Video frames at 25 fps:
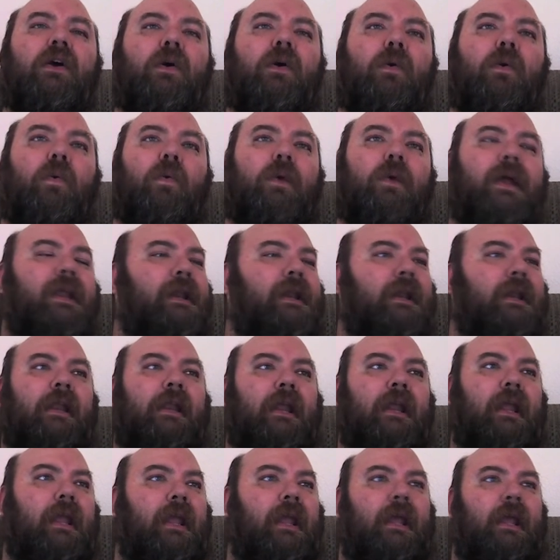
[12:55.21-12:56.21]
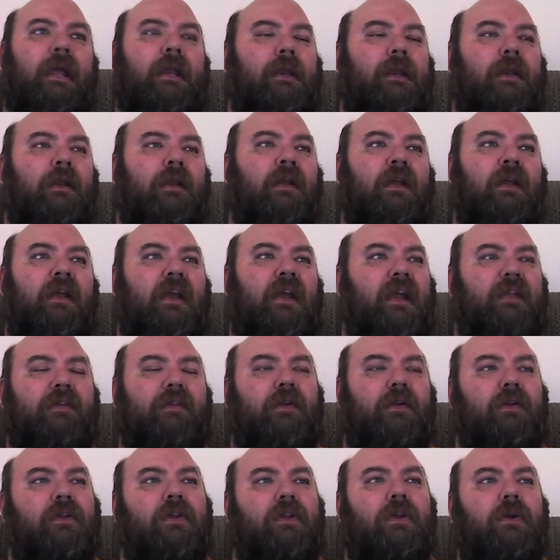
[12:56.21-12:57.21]
written in
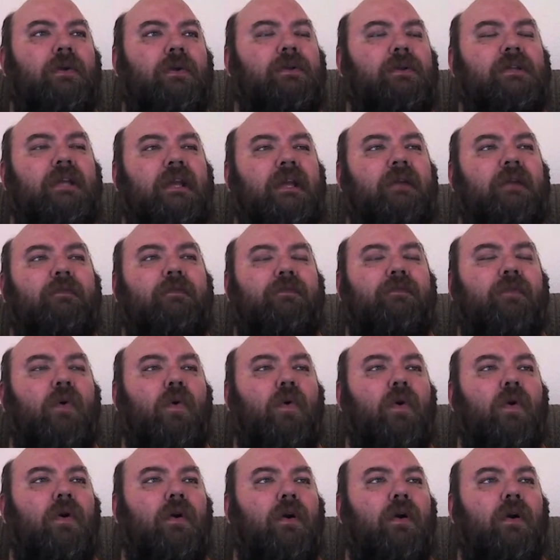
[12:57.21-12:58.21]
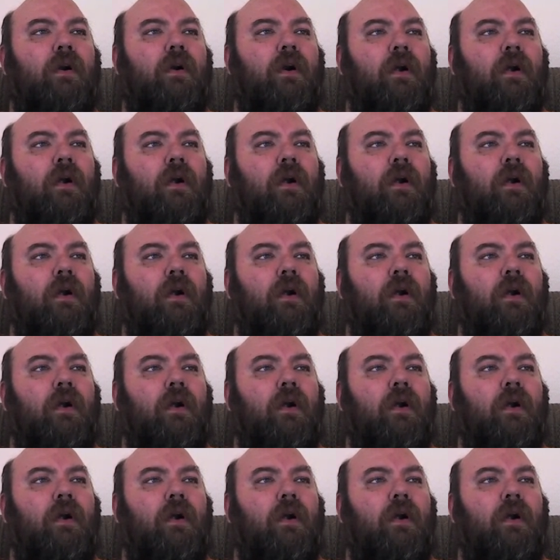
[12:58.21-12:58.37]
either Qt4